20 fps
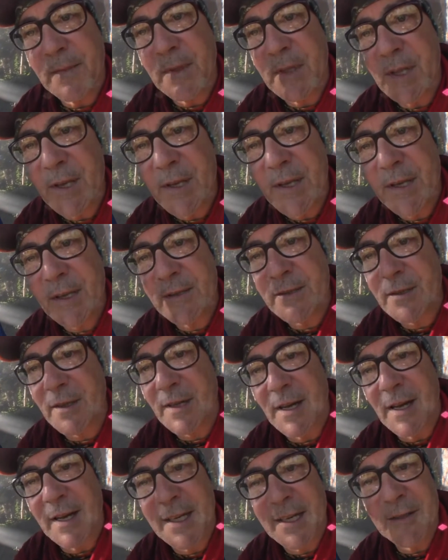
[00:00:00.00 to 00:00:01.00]
these
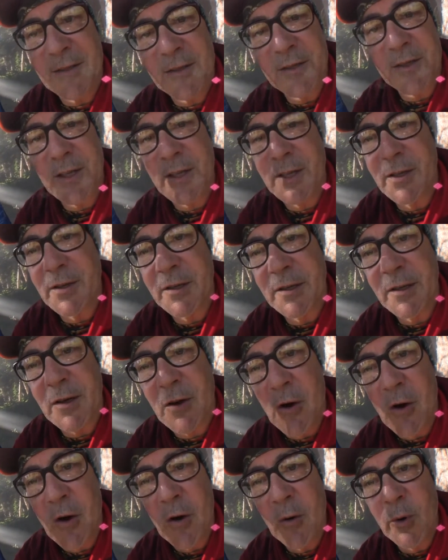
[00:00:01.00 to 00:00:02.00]
I consider
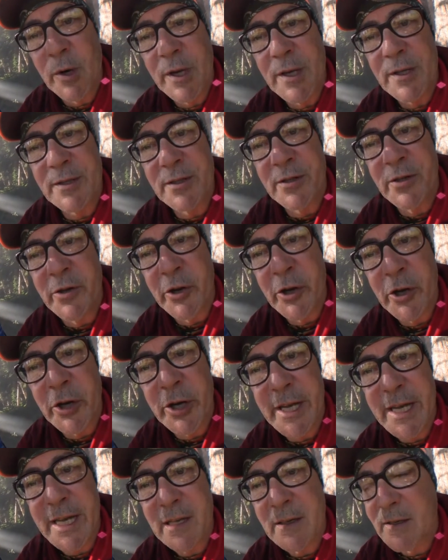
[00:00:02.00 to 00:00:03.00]
always
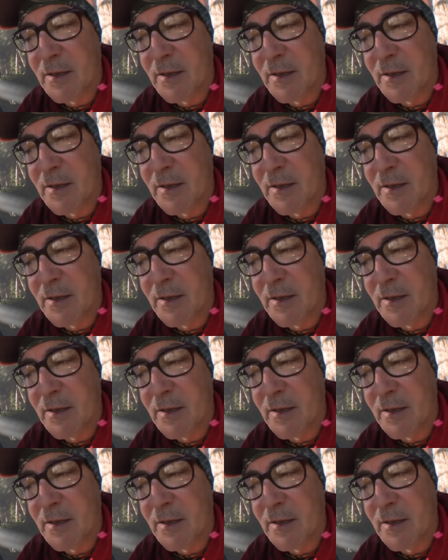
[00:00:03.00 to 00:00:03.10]
dirty.